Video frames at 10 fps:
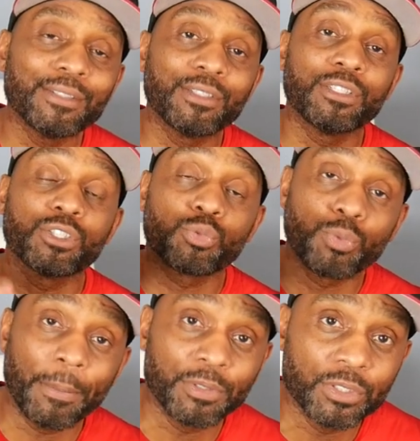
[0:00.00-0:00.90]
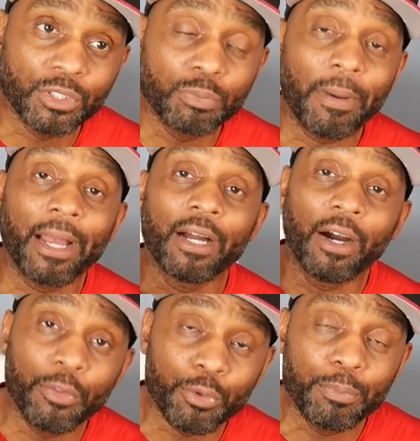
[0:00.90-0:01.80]
the disruptions by
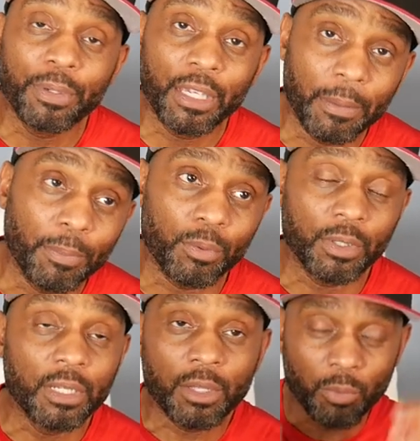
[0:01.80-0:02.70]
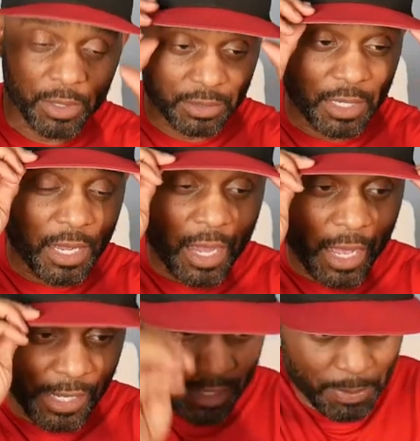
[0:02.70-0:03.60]
other people. In other words,
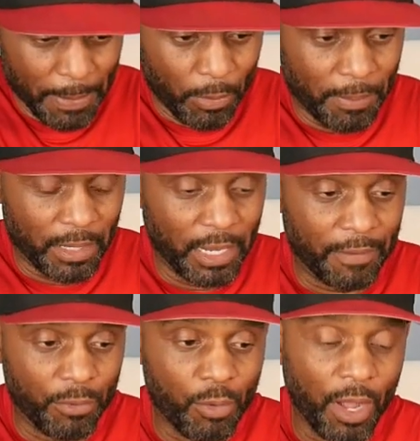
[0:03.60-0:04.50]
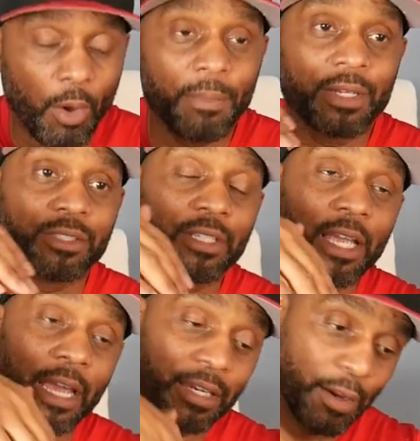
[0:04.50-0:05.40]
I had people in my life who helped me to
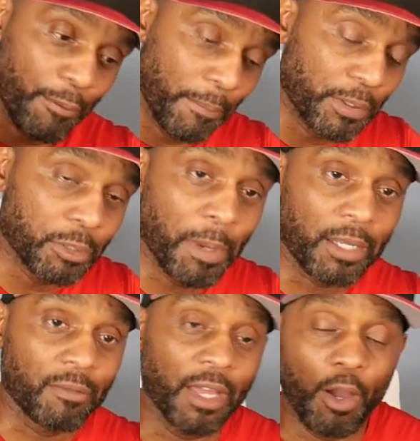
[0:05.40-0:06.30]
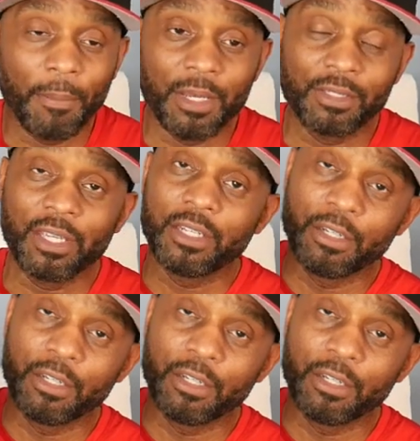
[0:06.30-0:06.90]
see a different perspective, to help me to see a